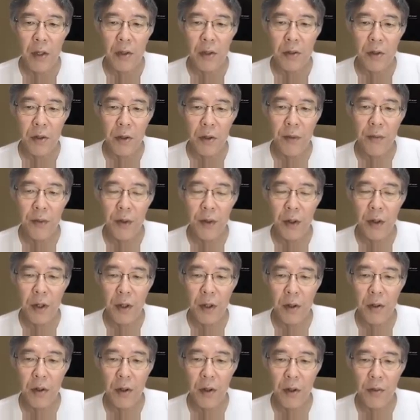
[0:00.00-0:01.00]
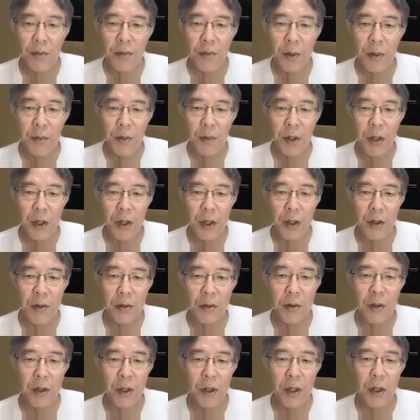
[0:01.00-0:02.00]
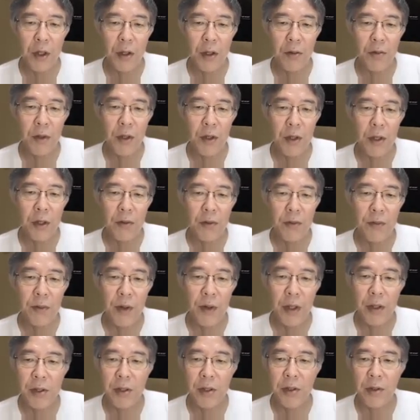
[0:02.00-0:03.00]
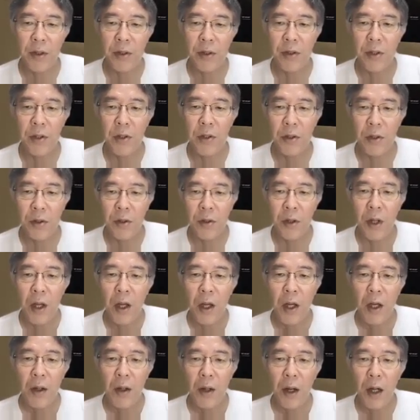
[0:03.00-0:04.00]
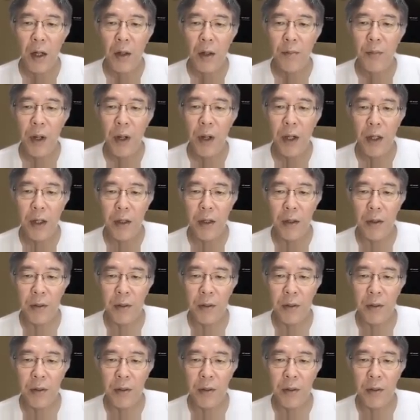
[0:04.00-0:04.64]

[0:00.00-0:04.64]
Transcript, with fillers: So if you can go from here to here without phase transition uh, by